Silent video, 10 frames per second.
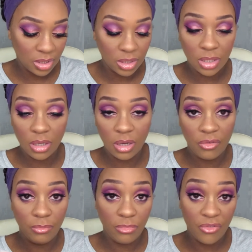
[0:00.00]
this is
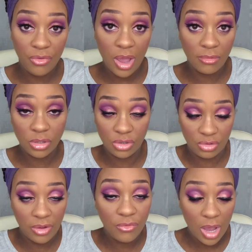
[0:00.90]
good if you
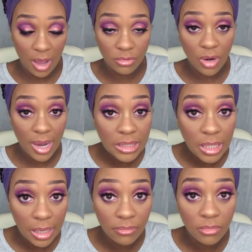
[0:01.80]
have
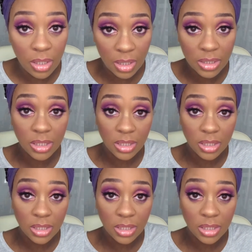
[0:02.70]
dry skin.